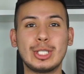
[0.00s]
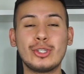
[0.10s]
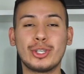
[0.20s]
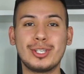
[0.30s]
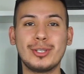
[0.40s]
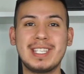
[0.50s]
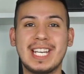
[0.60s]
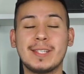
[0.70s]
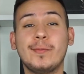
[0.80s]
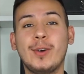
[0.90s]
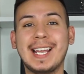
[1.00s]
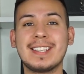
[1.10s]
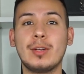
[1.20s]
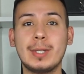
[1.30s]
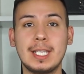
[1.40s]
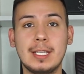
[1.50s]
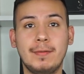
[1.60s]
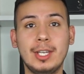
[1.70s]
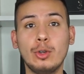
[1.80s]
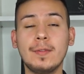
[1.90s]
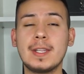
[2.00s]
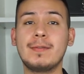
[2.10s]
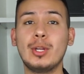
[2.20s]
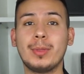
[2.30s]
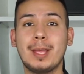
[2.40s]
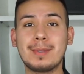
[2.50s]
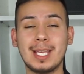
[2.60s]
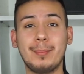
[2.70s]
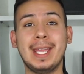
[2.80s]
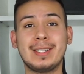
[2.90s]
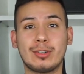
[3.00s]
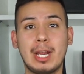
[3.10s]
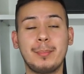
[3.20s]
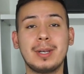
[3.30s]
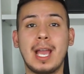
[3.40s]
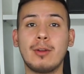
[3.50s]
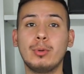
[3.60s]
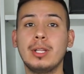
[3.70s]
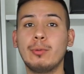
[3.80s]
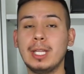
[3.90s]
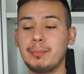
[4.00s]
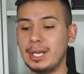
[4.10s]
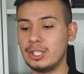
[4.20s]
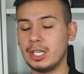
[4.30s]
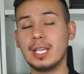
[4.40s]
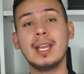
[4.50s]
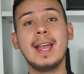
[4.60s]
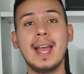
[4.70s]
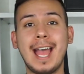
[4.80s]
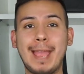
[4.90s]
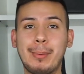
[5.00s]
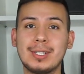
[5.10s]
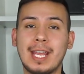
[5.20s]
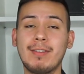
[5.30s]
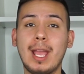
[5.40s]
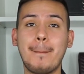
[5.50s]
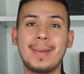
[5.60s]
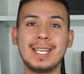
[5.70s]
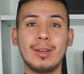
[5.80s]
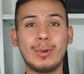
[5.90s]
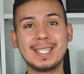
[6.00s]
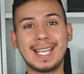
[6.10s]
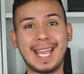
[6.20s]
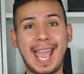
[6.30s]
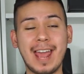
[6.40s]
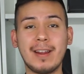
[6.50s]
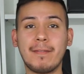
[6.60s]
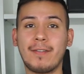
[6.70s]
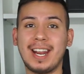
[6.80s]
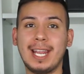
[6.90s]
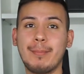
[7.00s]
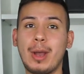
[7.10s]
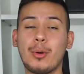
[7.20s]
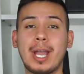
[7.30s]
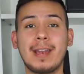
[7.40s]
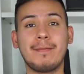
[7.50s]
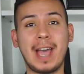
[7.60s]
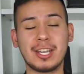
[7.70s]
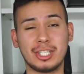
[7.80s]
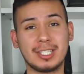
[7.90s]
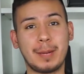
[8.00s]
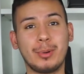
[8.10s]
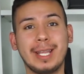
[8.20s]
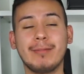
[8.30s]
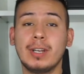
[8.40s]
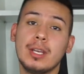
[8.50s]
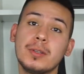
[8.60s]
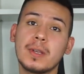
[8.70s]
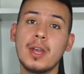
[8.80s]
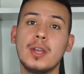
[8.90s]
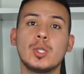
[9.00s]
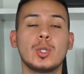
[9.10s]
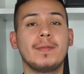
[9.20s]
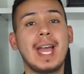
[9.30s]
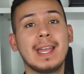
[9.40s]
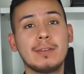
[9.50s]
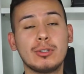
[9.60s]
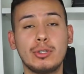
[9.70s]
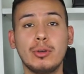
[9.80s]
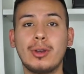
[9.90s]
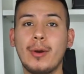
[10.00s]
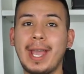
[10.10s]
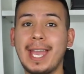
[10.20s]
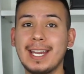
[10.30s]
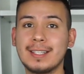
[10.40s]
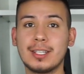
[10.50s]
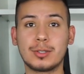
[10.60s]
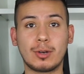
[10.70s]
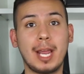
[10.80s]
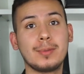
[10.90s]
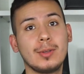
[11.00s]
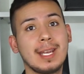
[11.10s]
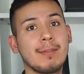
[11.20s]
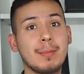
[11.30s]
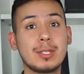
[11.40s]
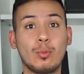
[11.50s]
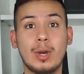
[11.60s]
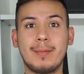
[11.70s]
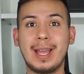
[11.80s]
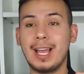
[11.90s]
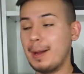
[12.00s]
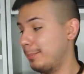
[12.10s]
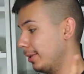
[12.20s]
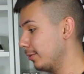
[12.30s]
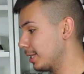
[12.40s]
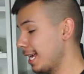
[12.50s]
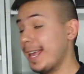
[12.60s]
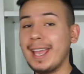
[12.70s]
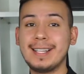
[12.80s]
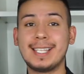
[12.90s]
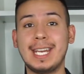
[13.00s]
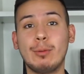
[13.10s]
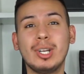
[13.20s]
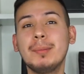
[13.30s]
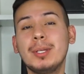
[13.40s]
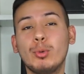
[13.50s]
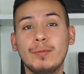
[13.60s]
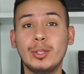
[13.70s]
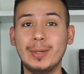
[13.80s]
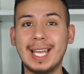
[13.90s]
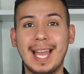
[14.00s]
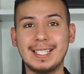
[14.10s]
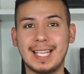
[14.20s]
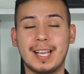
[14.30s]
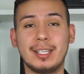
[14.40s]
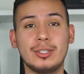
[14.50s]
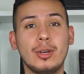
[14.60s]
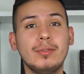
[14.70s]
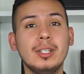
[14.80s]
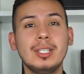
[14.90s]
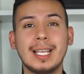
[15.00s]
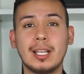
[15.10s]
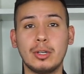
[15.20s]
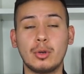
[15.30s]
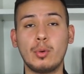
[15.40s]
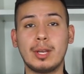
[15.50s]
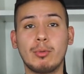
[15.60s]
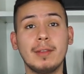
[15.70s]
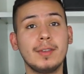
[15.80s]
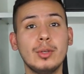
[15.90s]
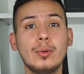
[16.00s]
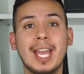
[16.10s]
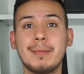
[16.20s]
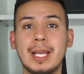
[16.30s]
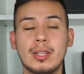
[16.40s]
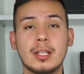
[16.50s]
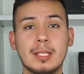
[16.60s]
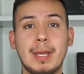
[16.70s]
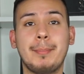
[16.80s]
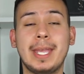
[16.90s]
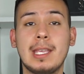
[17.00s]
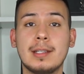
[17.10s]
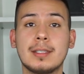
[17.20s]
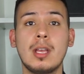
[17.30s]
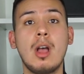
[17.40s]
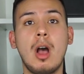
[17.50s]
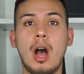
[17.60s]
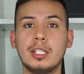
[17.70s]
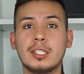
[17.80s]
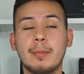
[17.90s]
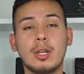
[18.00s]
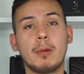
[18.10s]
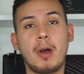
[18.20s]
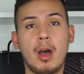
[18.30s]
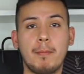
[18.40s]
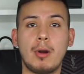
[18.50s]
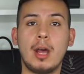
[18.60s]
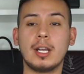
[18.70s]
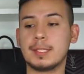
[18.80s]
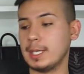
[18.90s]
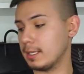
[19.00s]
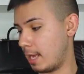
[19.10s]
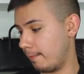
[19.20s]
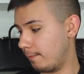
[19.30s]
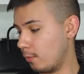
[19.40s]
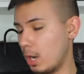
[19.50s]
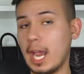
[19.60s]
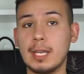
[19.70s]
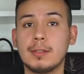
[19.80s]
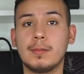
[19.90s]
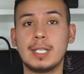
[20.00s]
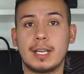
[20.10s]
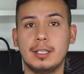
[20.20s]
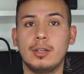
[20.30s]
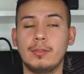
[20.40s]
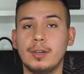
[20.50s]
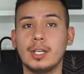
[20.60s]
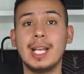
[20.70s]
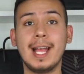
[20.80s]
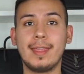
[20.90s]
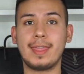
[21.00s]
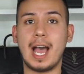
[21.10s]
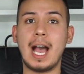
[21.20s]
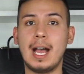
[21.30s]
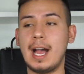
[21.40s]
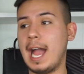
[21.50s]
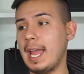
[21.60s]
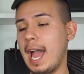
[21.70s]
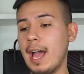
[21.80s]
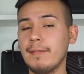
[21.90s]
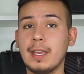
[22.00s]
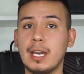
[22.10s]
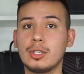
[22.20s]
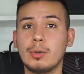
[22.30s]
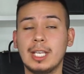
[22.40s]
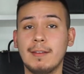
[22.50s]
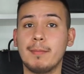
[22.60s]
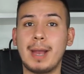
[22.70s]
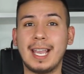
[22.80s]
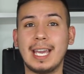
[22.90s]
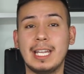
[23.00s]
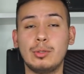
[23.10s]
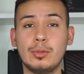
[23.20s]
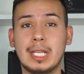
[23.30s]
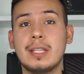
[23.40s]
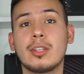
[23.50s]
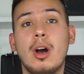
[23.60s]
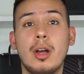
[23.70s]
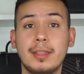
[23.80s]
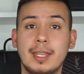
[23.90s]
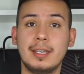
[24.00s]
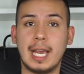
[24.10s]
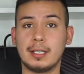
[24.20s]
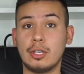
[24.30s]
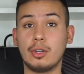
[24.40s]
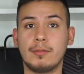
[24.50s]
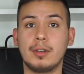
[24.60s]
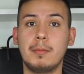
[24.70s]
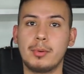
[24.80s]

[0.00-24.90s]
Sergio's Secrets. Before I get started with today's video, give this video a thumbs up, hit the subscribe button, I really, really appreciate it. I post every Monday, Wednesday, and Friday about kind of fashion type related videos. So if that interests you, go ahead and subscribe so you never miss one of my uploads. And today we're going to be reviewing Dagne Dover, like a little quick review and my thoughts and my opinions on some of their products, because I have four items from Dagne Dover that I have, and I just want to give my kind of two cents on the Dagne Dover